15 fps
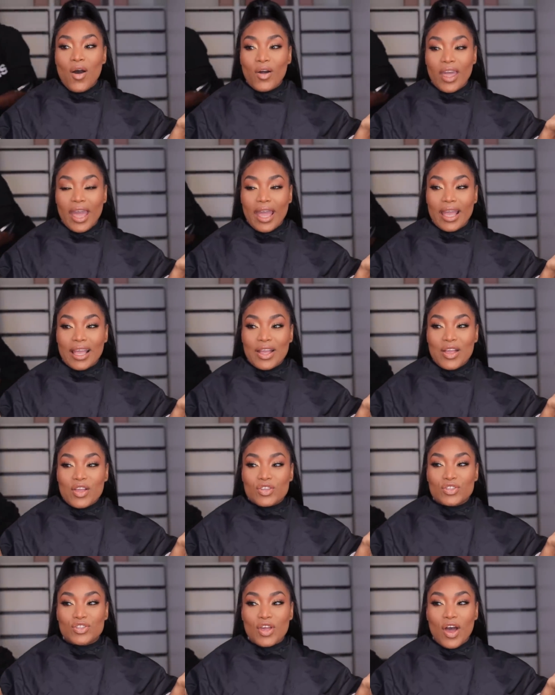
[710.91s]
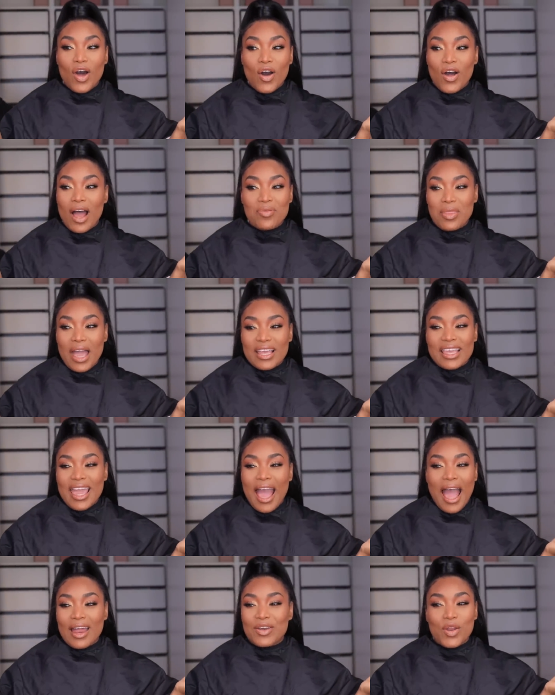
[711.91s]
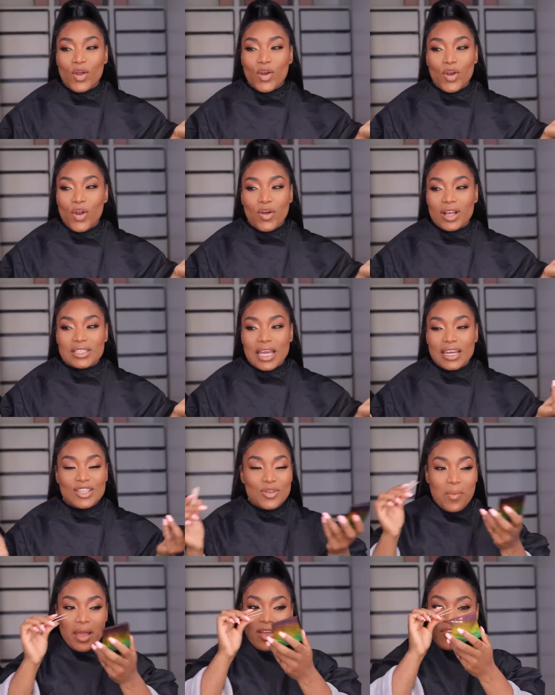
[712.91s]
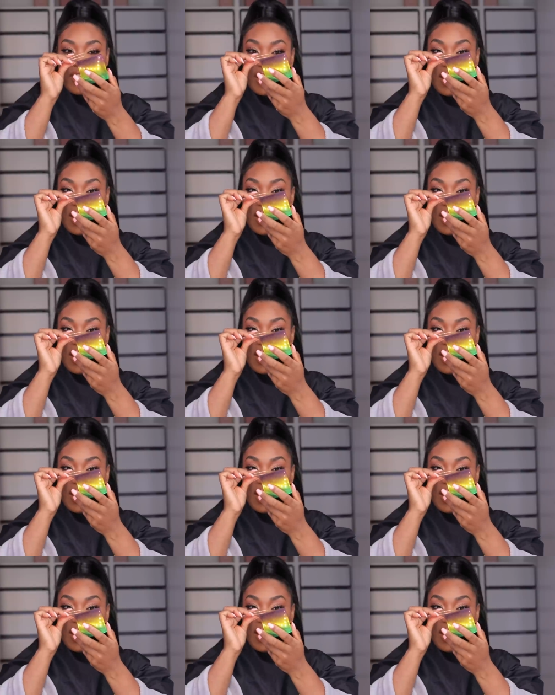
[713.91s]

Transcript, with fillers: Okay, so um, I can't. No, no, no, because I need to make a